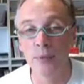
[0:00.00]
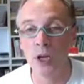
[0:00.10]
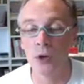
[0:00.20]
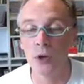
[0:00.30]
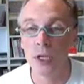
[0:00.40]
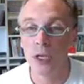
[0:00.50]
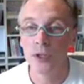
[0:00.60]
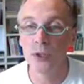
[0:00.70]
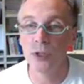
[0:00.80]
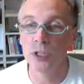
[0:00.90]
So
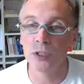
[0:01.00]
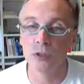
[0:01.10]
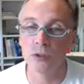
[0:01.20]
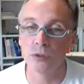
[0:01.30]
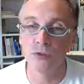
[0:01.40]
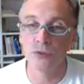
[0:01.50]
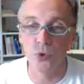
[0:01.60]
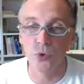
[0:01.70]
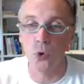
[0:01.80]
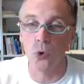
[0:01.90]
you can
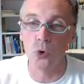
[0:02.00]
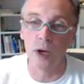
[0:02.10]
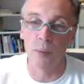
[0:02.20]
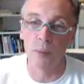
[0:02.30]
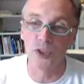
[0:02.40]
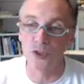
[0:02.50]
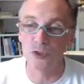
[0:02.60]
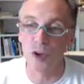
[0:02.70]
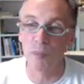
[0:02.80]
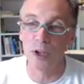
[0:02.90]
draw a bunch
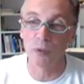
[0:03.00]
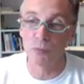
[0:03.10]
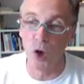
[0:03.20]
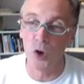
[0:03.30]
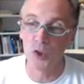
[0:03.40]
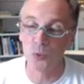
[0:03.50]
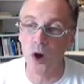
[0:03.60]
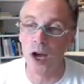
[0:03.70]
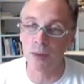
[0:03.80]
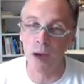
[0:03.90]
of blocks and
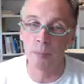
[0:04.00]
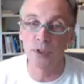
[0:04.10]
wire them up,